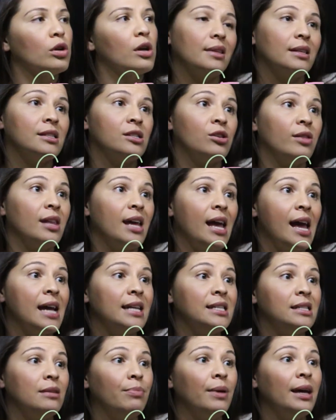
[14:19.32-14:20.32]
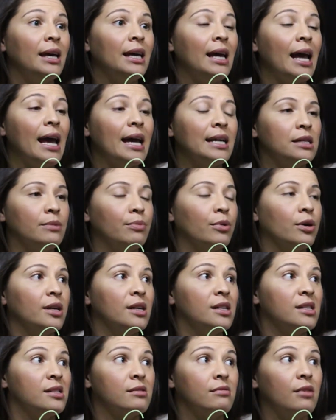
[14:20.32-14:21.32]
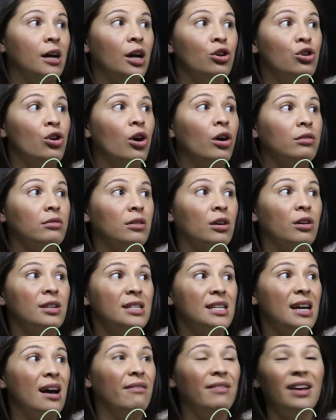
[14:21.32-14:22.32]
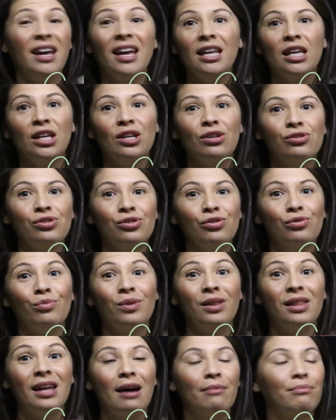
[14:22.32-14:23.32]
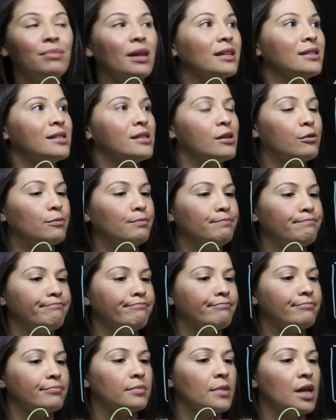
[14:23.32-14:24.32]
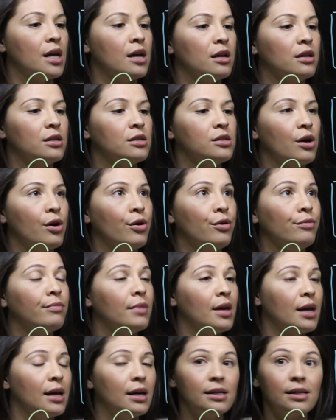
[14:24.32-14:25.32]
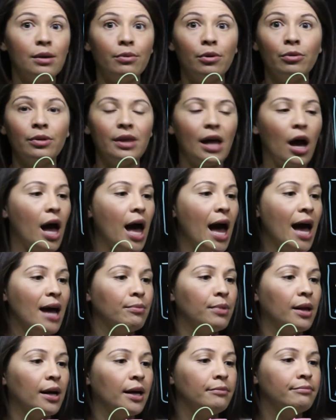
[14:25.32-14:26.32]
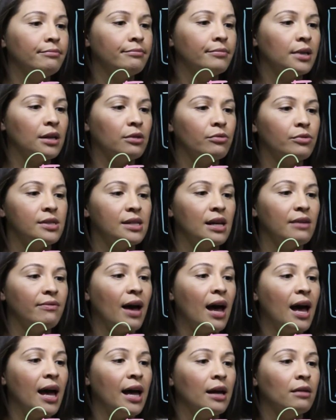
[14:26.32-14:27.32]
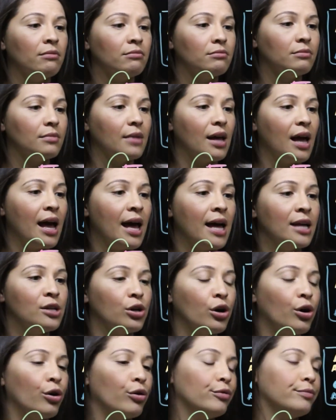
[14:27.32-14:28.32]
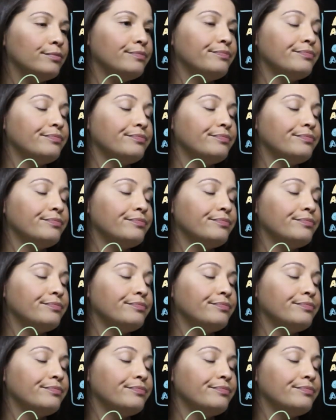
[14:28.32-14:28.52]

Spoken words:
So the anti-B antibodies are not going to have any issue with that blood cell. So someone with A blood can receive A and O.